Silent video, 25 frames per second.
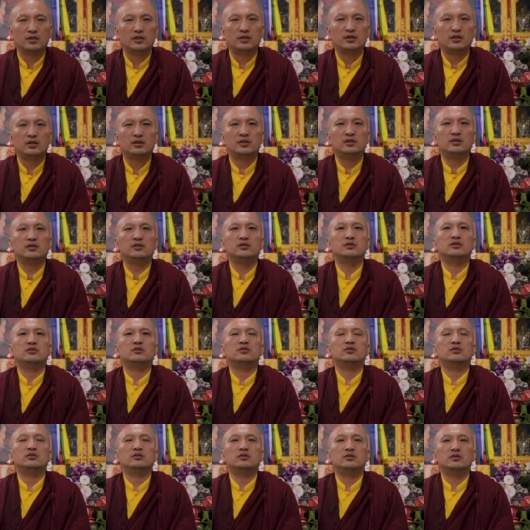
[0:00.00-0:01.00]
in
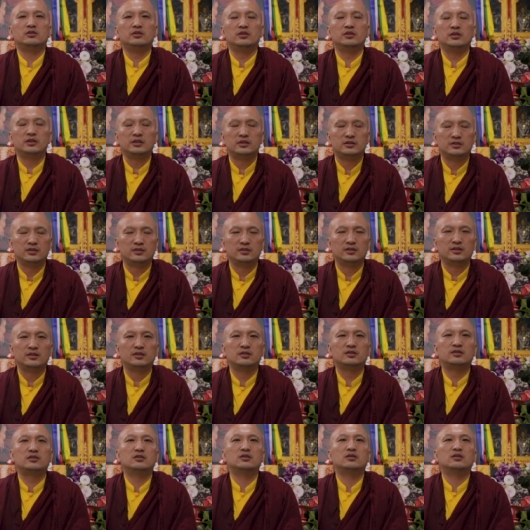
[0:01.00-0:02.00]
the
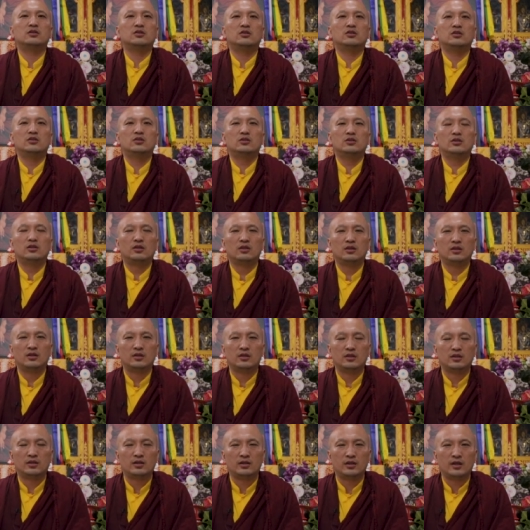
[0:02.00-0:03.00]
internet
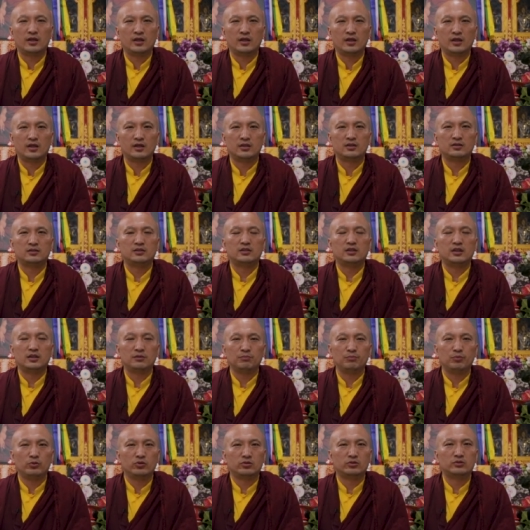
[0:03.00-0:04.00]
and
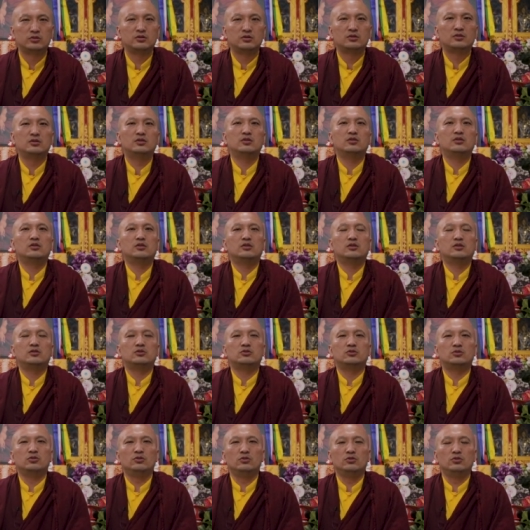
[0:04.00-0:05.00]
in books.
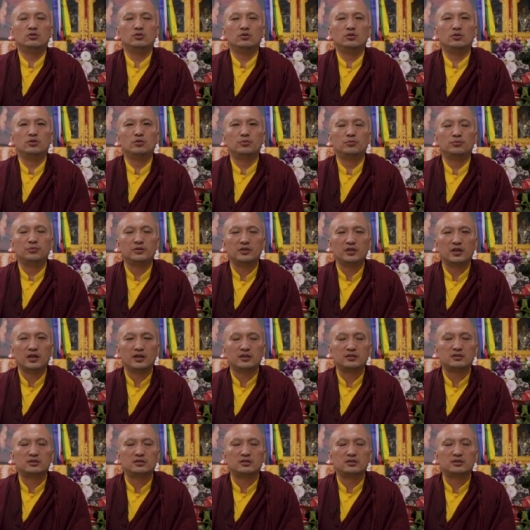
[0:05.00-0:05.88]
So we are